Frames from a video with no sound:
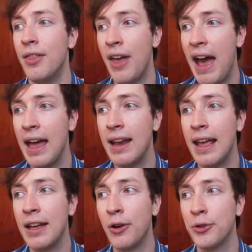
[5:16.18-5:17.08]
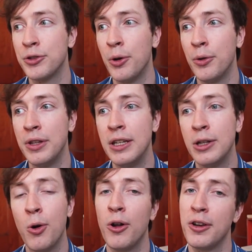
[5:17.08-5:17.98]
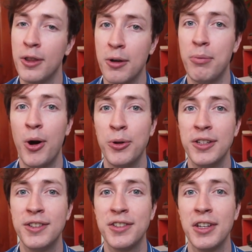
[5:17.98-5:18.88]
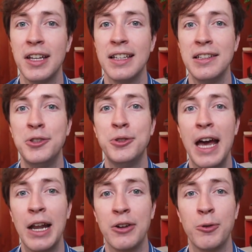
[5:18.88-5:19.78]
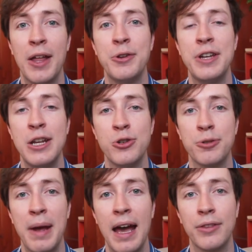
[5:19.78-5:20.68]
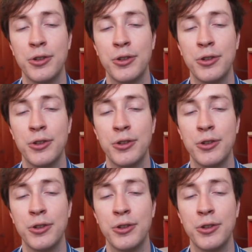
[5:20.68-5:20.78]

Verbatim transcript: that and also the quality of the components leads you down a rather dangerous path.